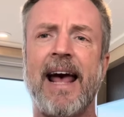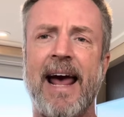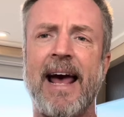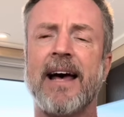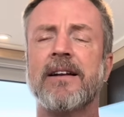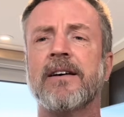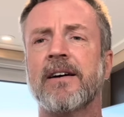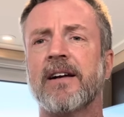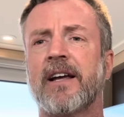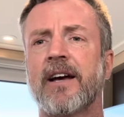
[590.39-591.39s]
and
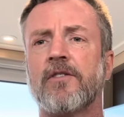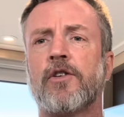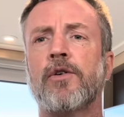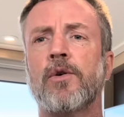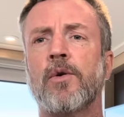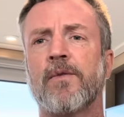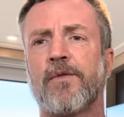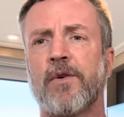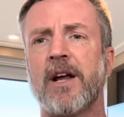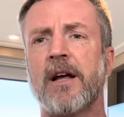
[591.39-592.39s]
get two
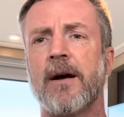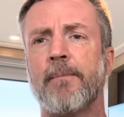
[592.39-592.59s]
free